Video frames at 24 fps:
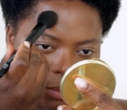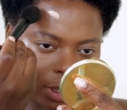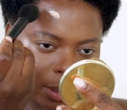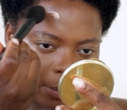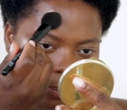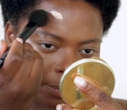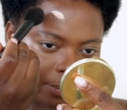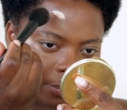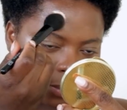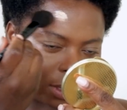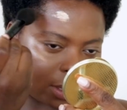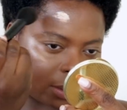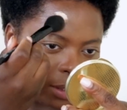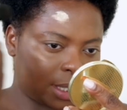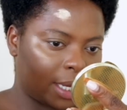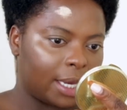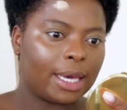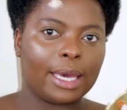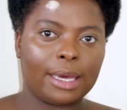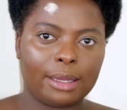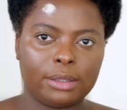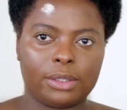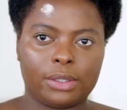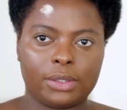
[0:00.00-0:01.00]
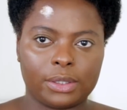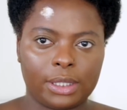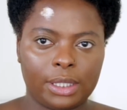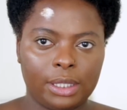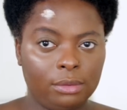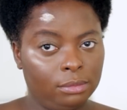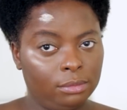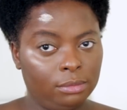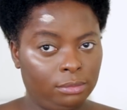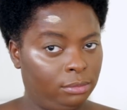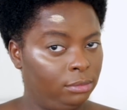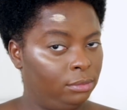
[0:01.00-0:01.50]
Yep, so take
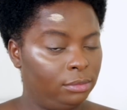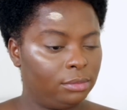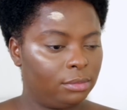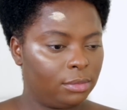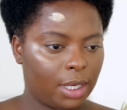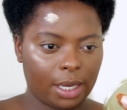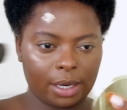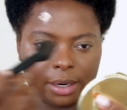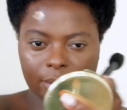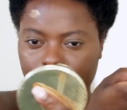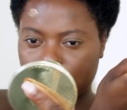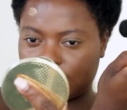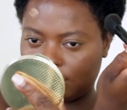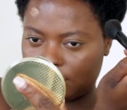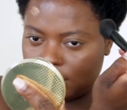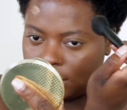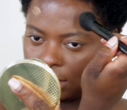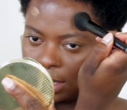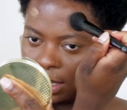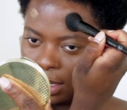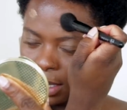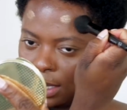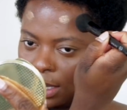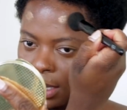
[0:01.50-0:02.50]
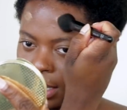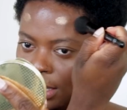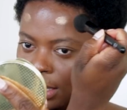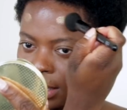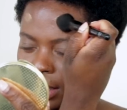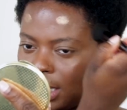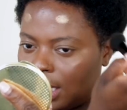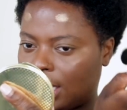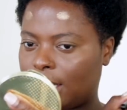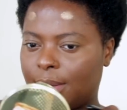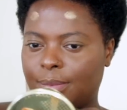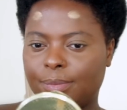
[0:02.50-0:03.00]
it literally, I
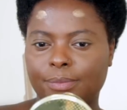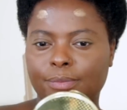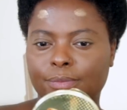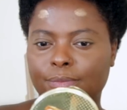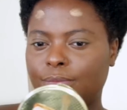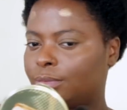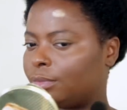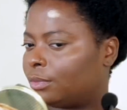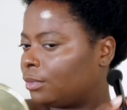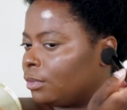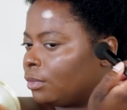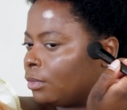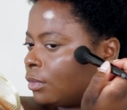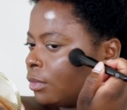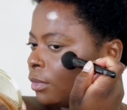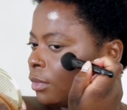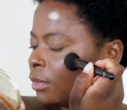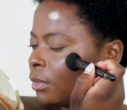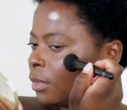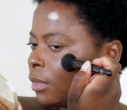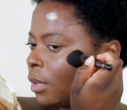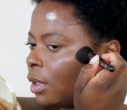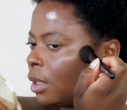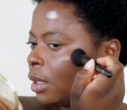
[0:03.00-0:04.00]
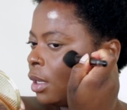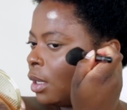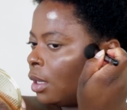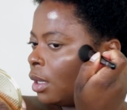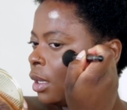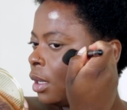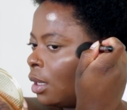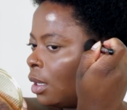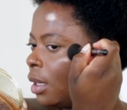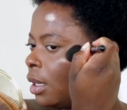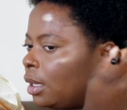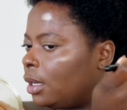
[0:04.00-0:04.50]
know, and
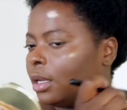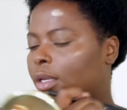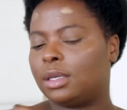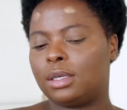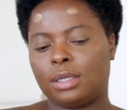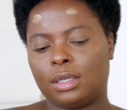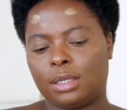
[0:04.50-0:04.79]
take it